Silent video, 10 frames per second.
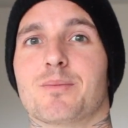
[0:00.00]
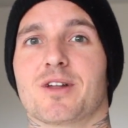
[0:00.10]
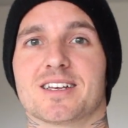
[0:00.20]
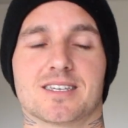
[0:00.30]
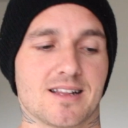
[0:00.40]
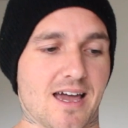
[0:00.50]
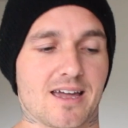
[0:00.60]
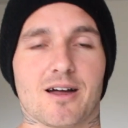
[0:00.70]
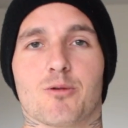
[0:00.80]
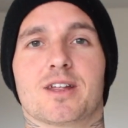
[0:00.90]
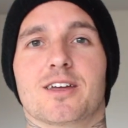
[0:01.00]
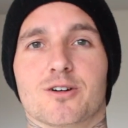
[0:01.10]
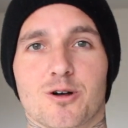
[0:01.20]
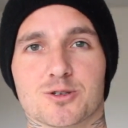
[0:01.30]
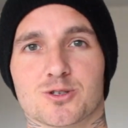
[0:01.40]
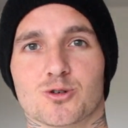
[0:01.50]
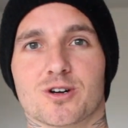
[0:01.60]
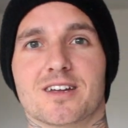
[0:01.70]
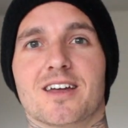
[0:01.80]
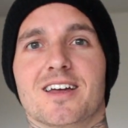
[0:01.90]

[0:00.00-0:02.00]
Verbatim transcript: But I said, hey, I want to hear your whole story.